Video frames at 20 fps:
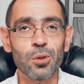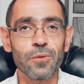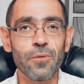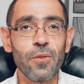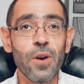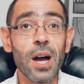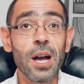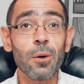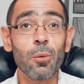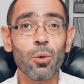
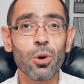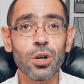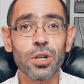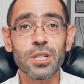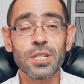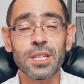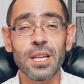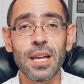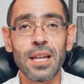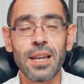
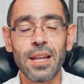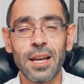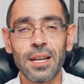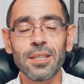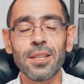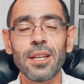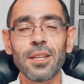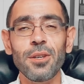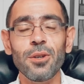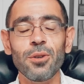fireworks that
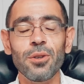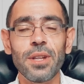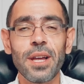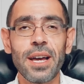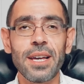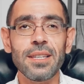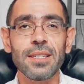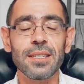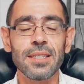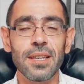you're
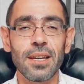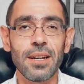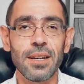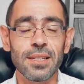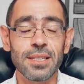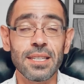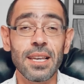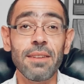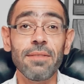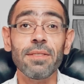nice,
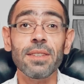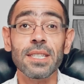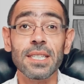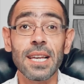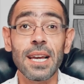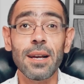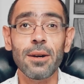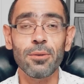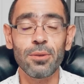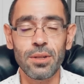safe and
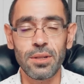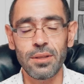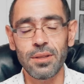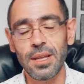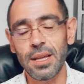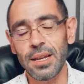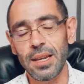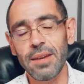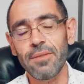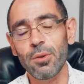sound,
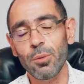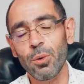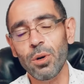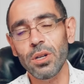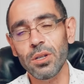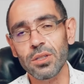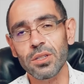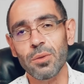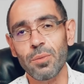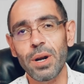and everyone
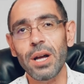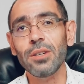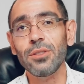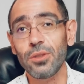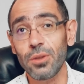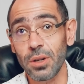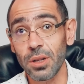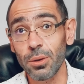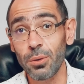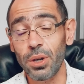else around
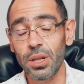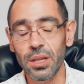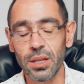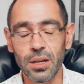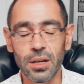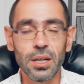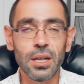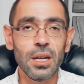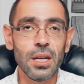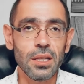you, including
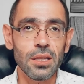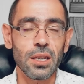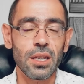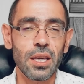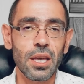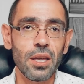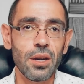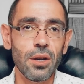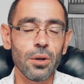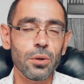the
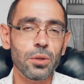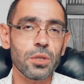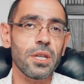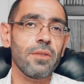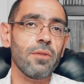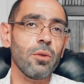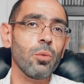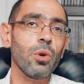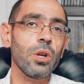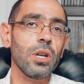kiddos,
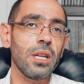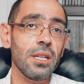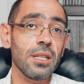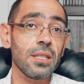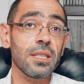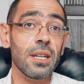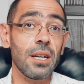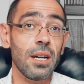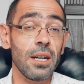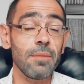everyone
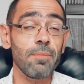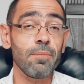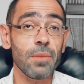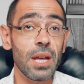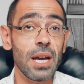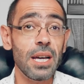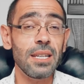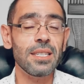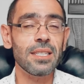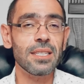is
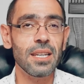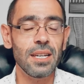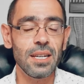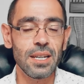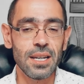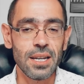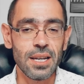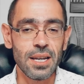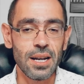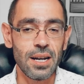nice,
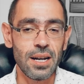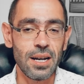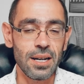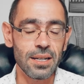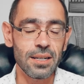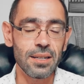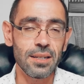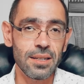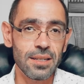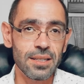
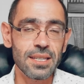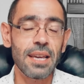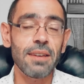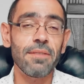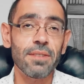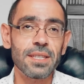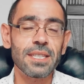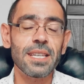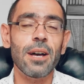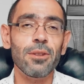safe
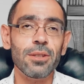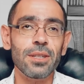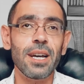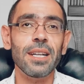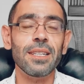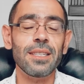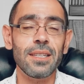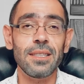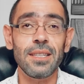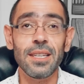and sound,
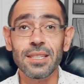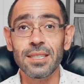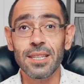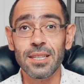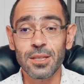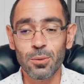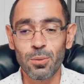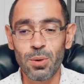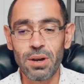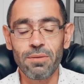got the
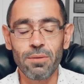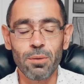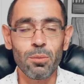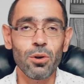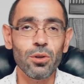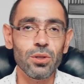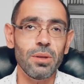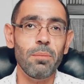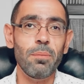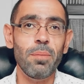distance away from
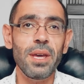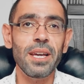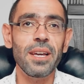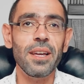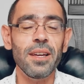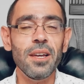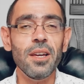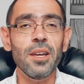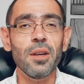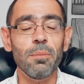all the
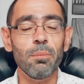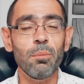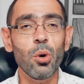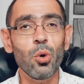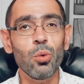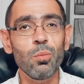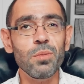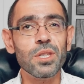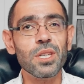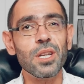big
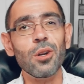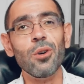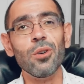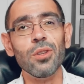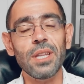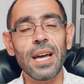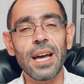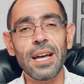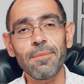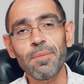booms and all
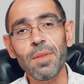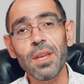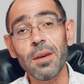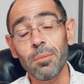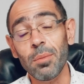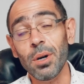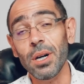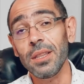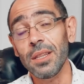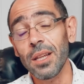that.
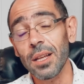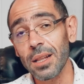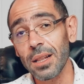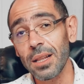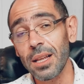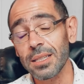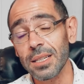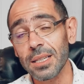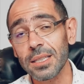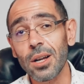But
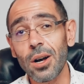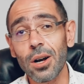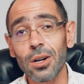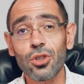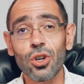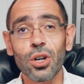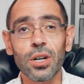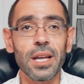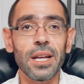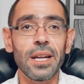nonetheless, let's talk
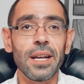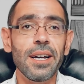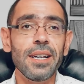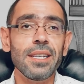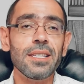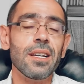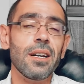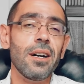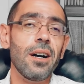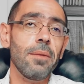trucking,
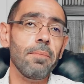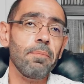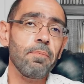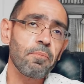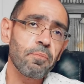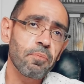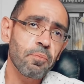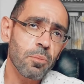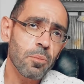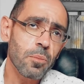guys.
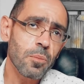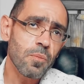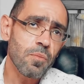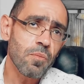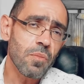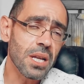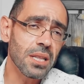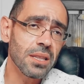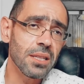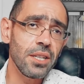
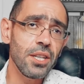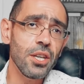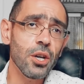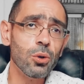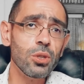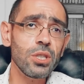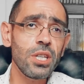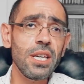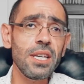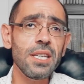The
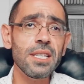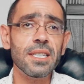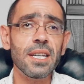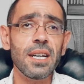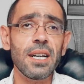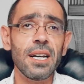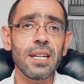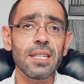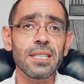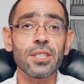
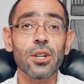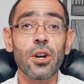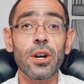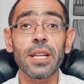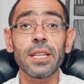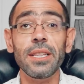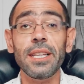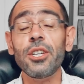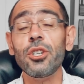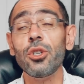DOT's starting
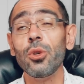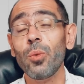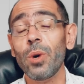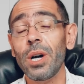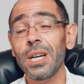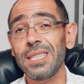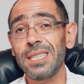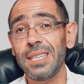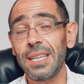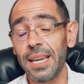a
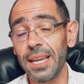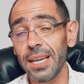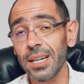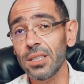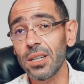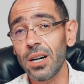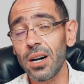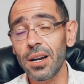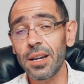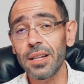nationwide CDL
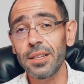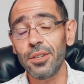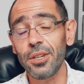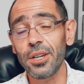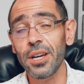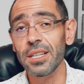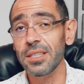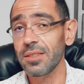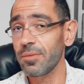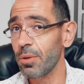audit. You
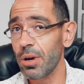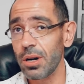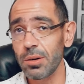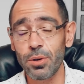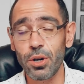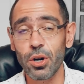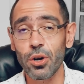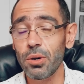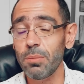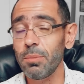guys have
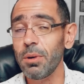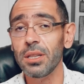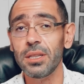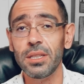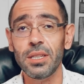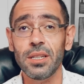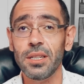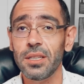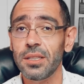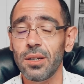probably heard about
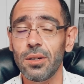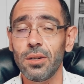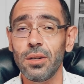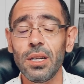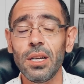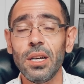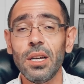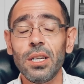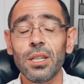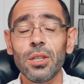this. The
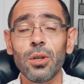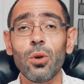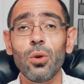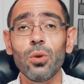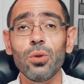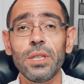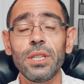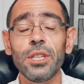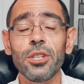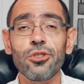
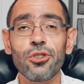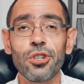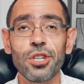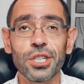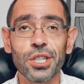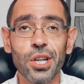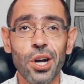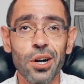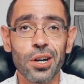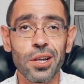whole industry's
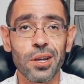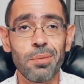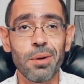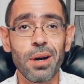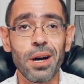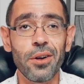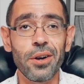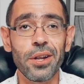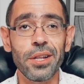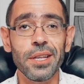talking
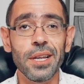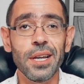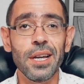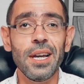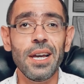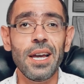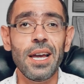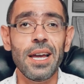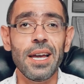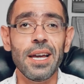about it.
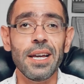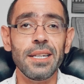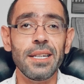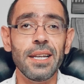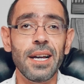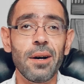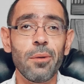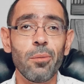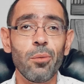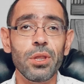And
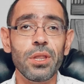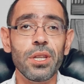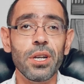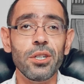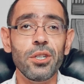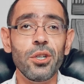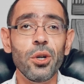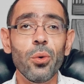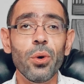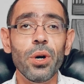what they're
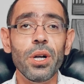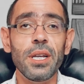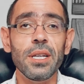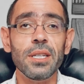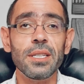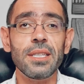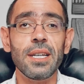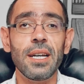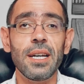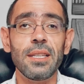doing
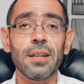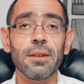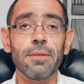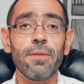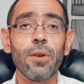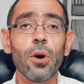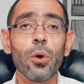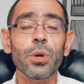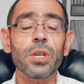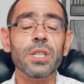is they're
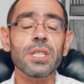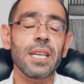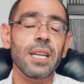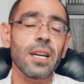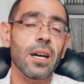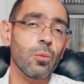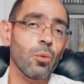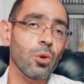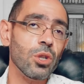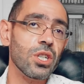focusing
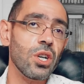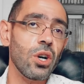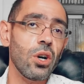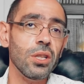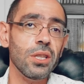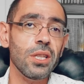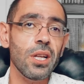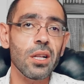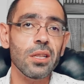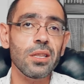on what's
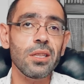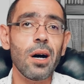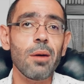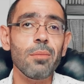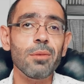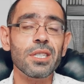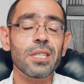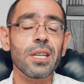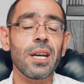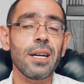called
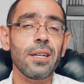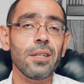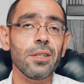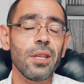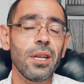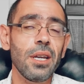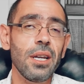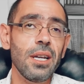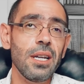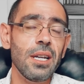
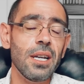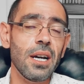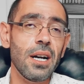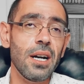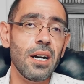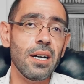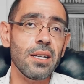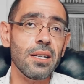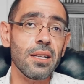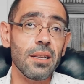non-domiciled
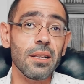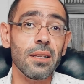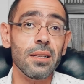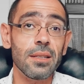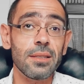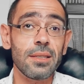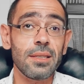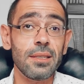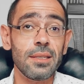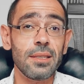
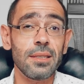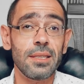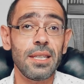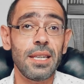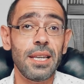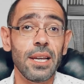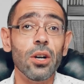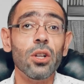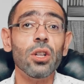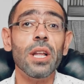
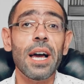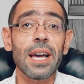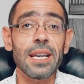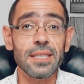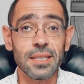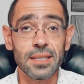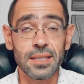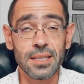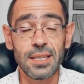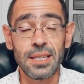CDL
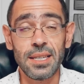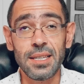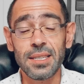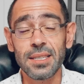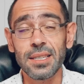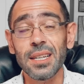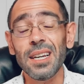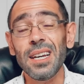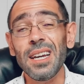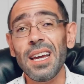
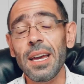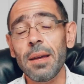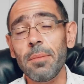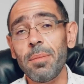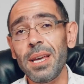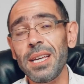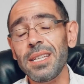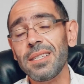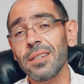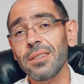licensees. And
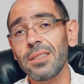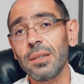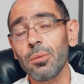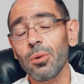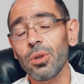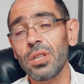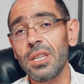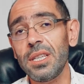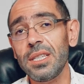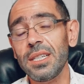basically
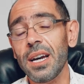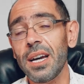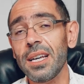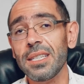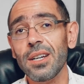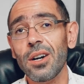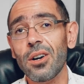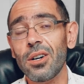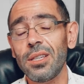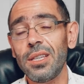what these guys
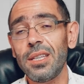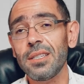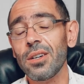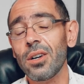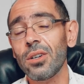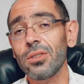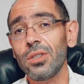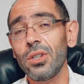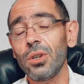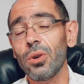are, these
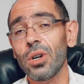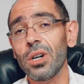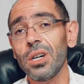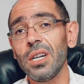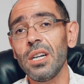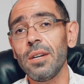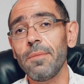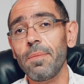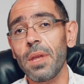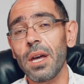are your
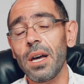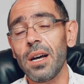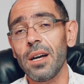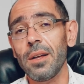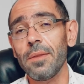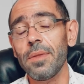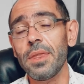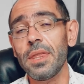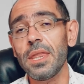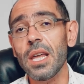
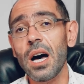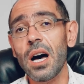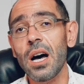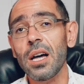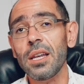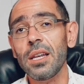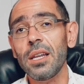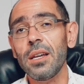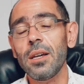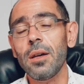
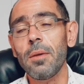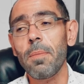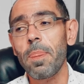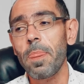non-resident,